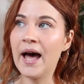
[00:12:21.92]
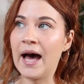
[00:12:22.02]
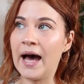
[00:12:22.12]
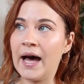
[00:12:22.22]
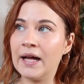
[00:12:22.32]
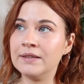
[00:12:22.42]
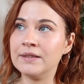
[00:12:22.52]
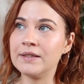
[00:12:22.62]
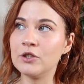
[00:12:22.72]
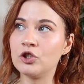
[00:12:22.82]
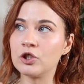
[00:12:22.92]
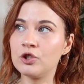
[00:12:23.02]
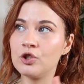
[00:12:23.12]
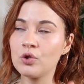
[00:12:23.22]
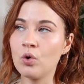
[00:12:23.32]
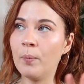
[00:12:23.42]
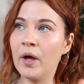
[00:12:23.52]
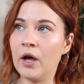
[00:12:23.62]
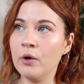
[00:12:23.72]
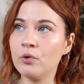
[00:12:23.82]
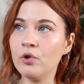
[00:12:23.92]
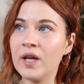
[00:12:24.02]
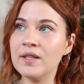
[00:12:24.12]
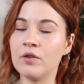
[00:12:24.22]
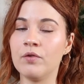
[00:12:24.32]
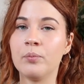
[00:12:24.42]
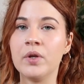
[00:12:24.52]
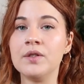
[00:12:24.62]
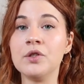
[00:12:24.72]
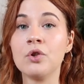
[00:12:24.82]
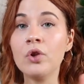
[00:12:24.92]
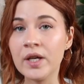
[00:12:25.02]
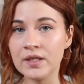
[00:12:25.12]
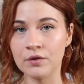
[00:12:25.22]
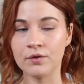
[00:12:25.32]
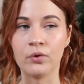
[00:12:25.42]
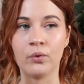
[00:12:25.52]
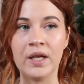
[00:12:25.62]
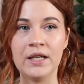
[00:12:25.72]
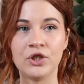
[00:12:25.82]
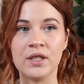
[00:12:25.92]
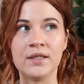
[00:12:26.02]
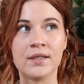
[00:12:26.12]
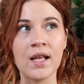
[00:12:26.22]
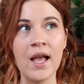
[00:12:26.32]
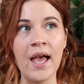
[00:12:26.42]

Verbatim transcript: and just scope it out, look at different places, look at different locations.